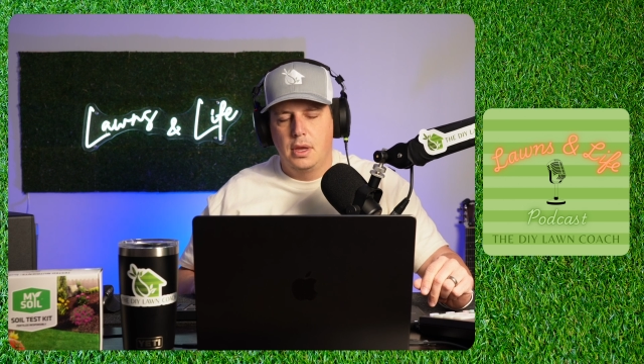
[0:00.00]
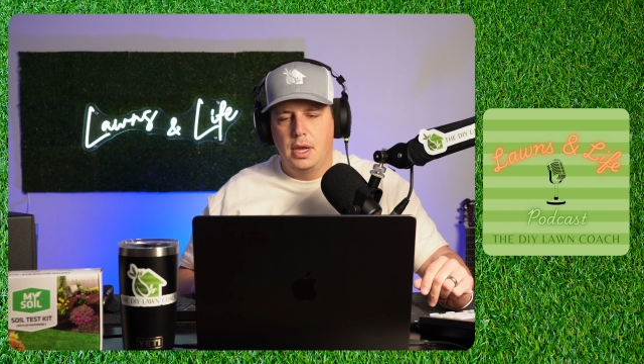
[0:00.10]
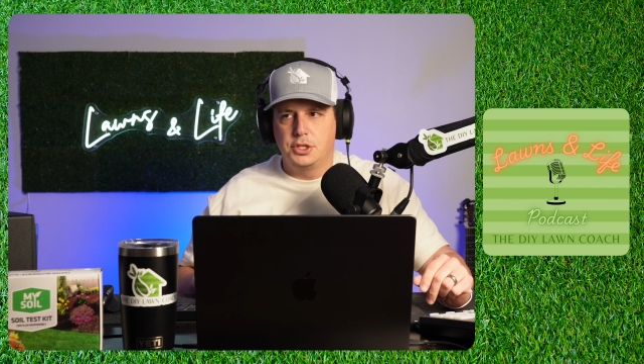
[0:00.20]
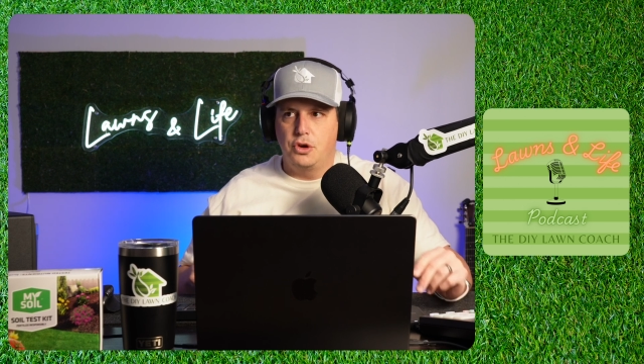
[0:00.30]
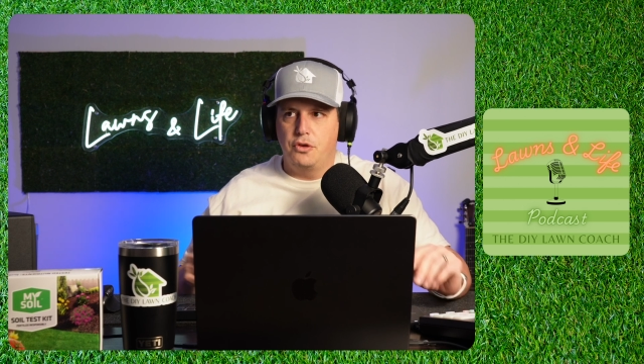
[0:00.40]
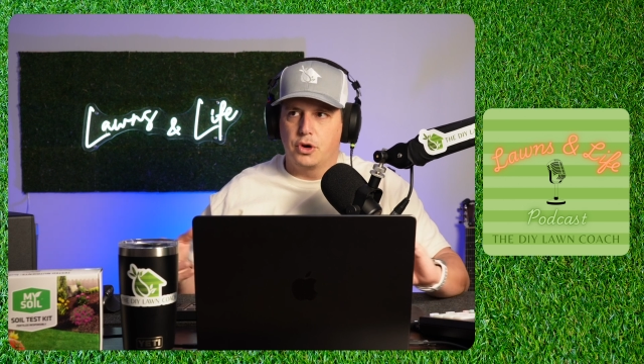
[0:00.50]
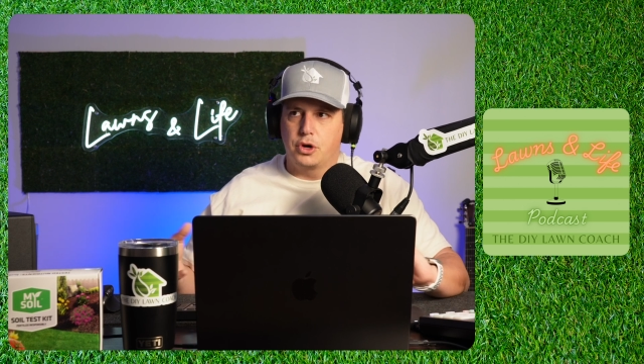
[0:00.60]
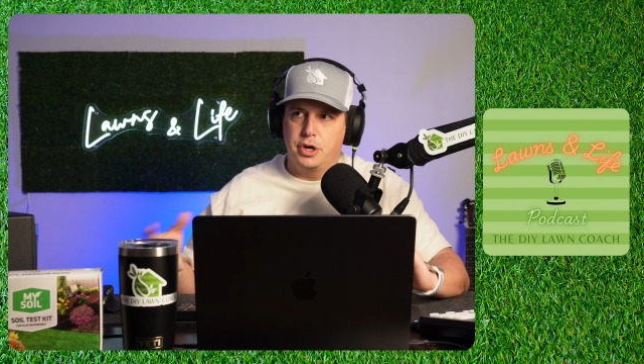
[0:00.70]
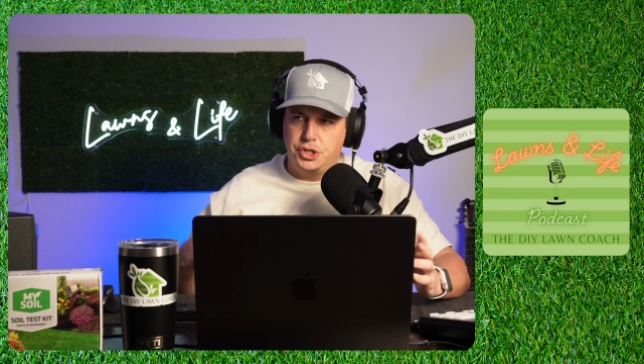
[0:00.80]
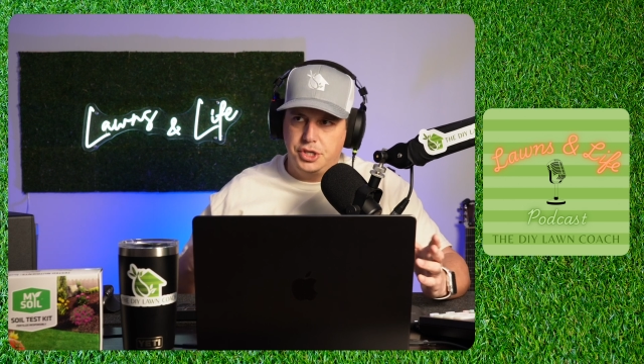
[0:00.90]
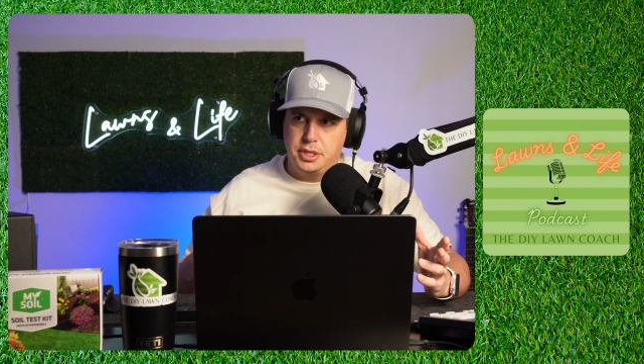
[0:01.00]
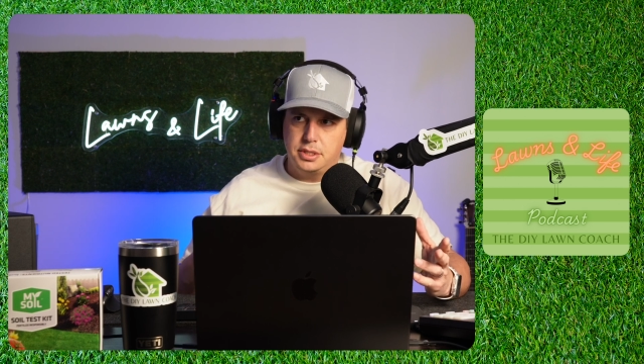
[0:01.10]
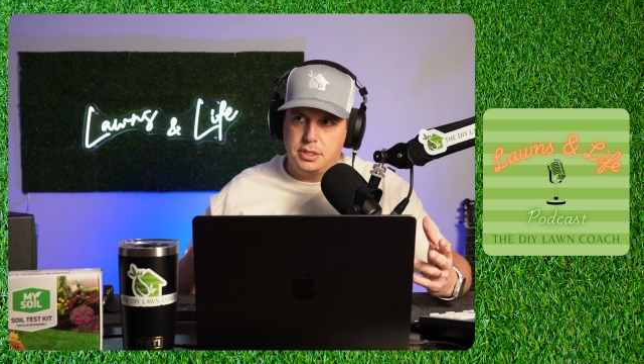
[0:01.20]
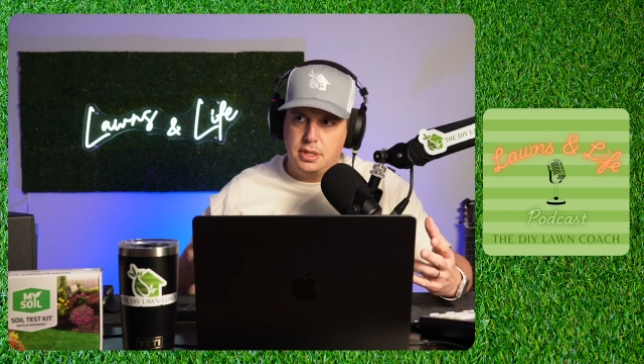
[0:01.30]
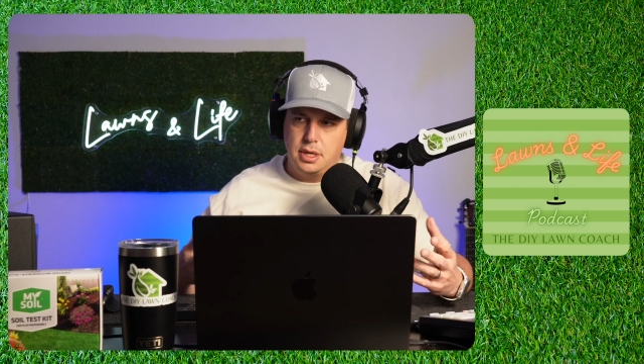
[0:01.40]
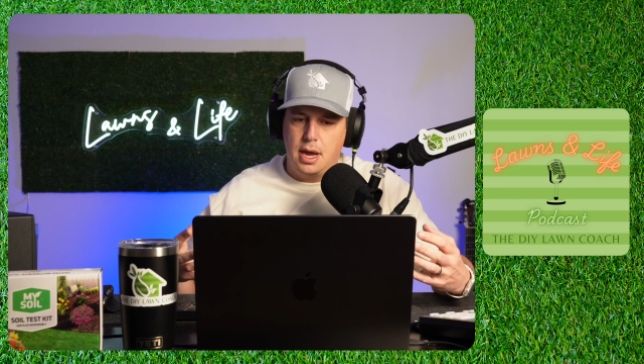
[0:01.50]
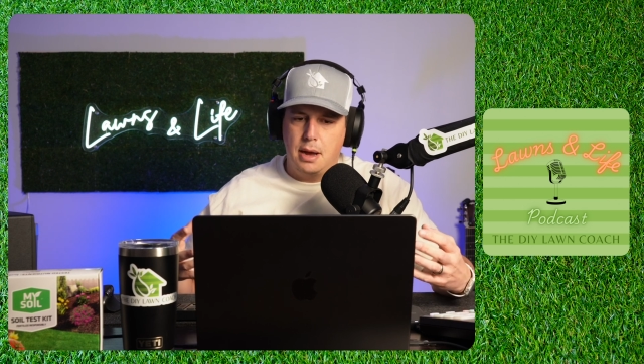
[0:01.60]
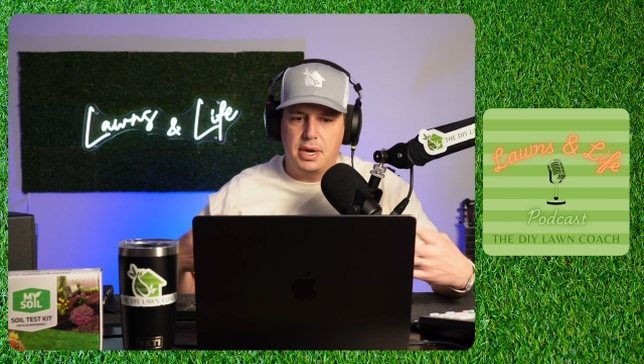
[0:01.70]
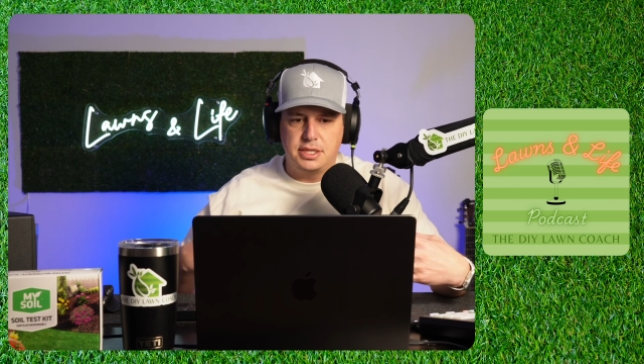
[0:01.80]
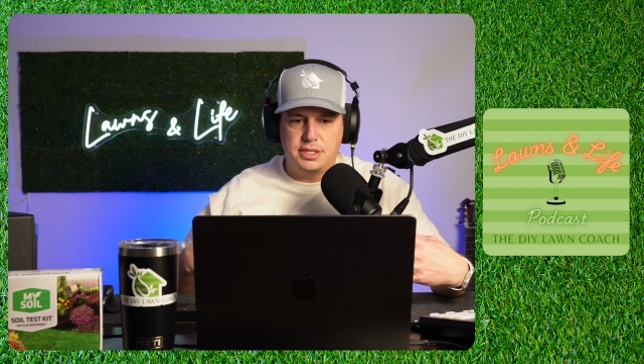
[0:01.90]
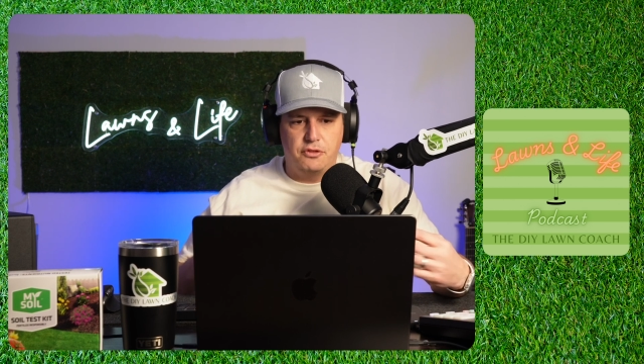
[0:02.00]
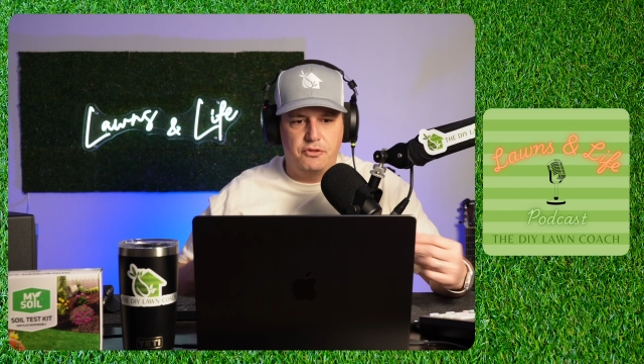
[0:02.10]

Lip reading: And so for Christians, myself